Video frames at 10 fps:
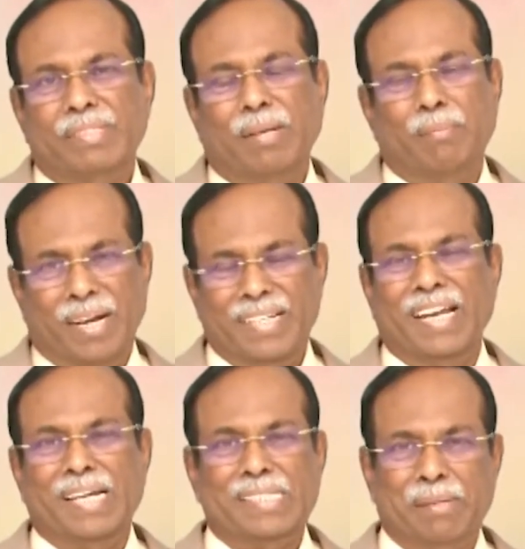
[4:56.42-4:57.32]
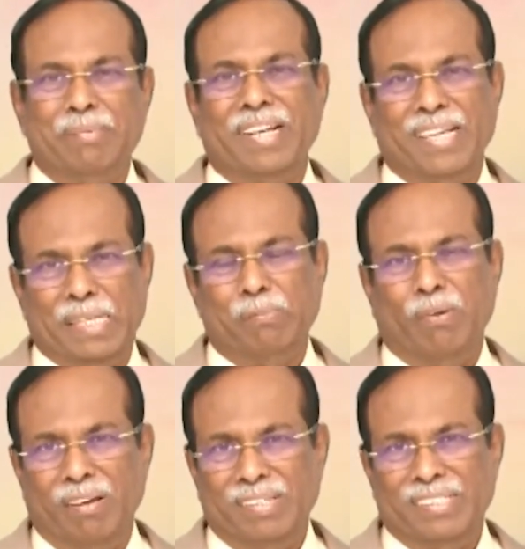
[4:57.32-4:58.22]
And Martin accepted his
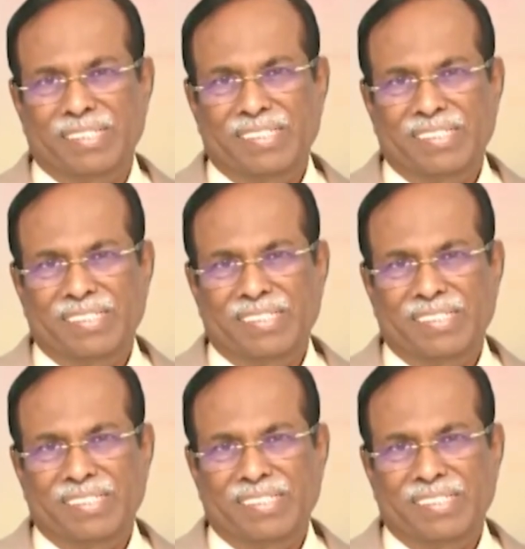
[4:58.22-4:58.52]
fault.